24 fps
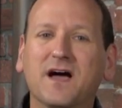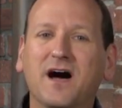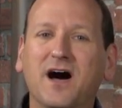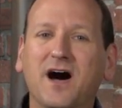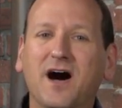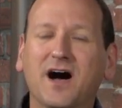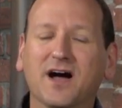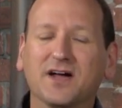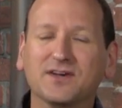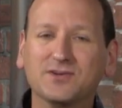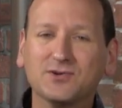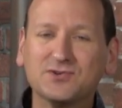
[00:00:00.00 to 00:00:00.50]

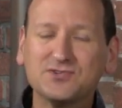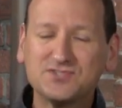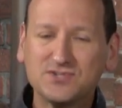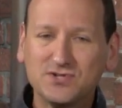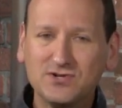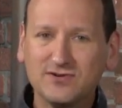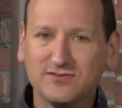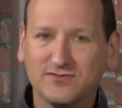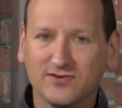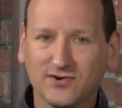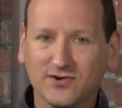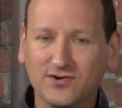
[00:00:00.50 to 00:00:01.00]
On your
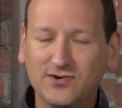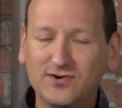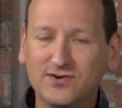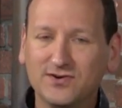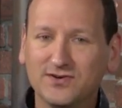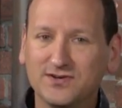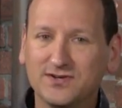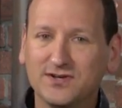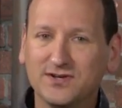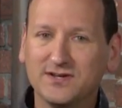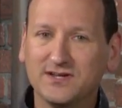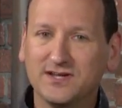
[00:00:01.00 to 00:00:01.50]
server,
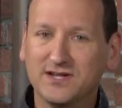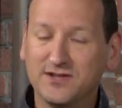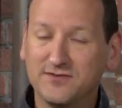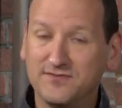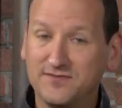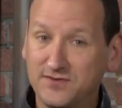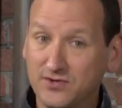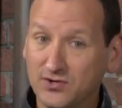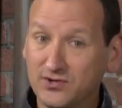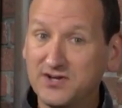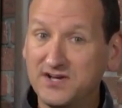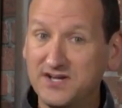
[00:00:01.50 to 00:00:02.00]

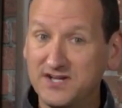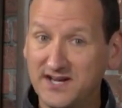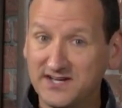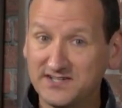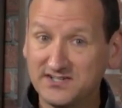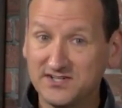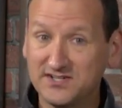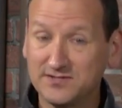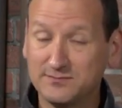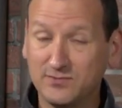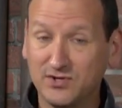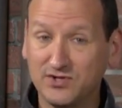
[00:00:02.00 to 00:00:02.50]
if you're
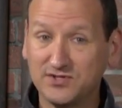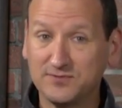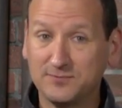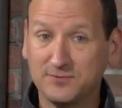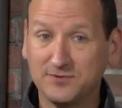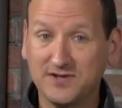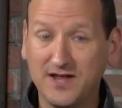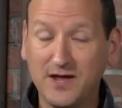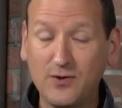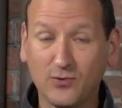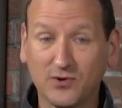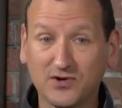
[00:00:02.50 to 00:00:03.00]
connected to
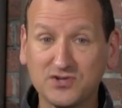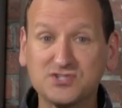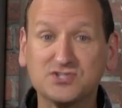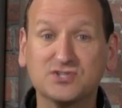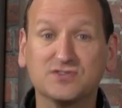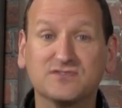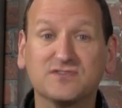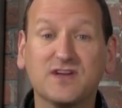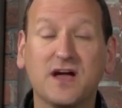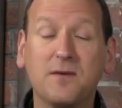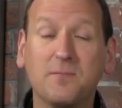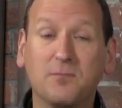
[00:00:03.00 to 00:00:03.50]
multiple networks,
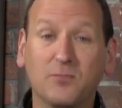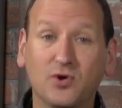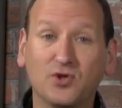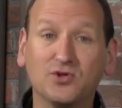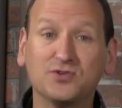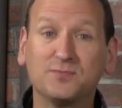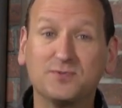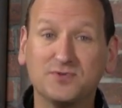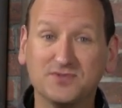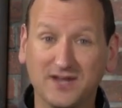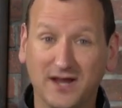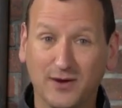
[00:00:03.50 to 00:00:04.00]
you've got
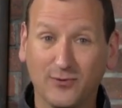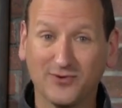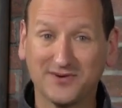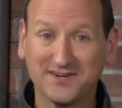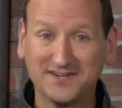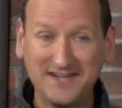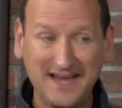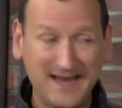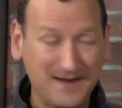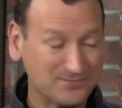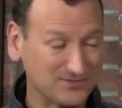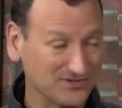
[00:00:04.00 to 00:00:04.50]
multiple network
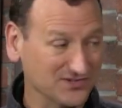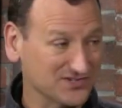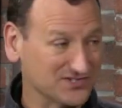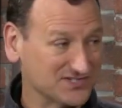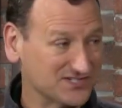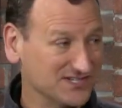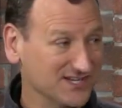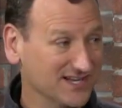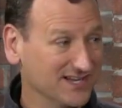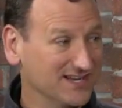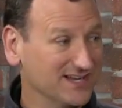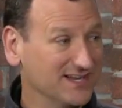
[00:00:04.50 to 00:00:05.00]

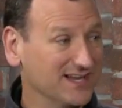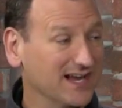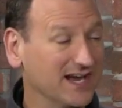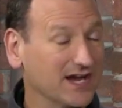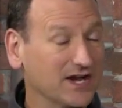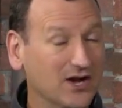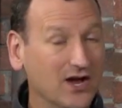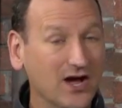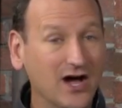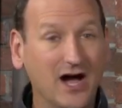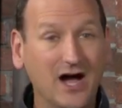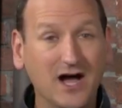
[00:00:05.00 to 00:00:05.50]
adapters.
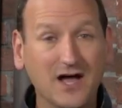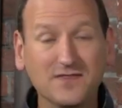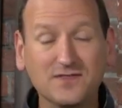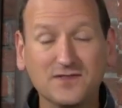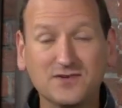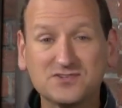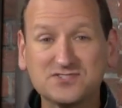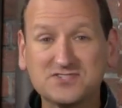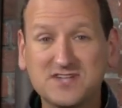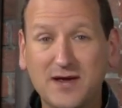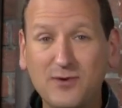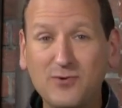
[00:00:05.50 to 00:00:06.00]
And on
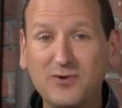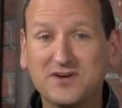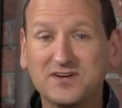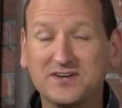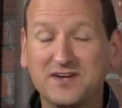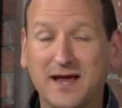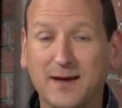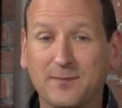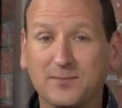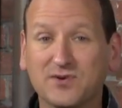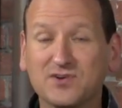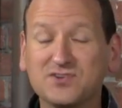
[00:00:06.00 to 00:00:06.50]
those network
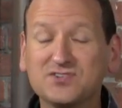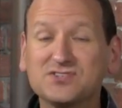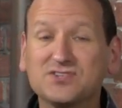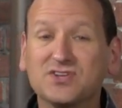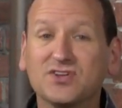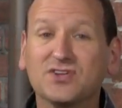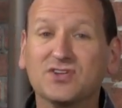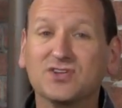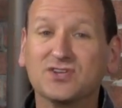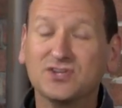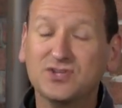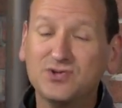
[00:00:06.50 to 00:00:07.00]
adapters,
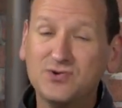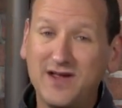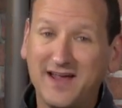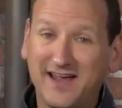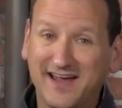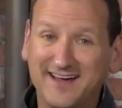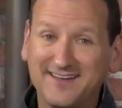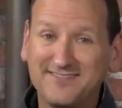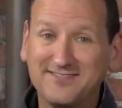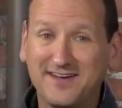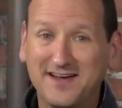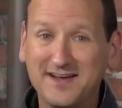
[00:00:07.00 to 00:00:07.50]
you
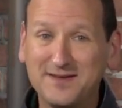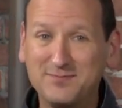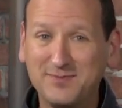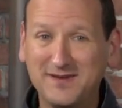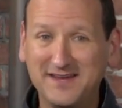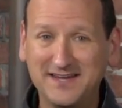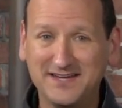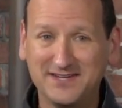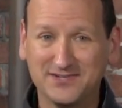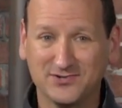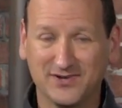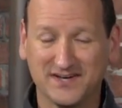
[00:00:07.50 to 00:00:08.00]
have
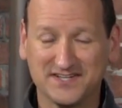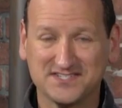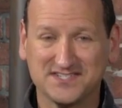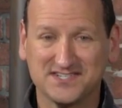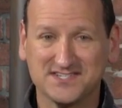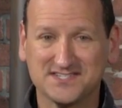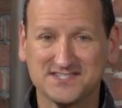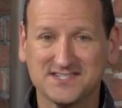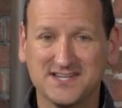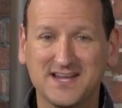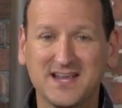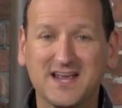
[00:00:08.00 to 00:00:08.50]
IP addresses.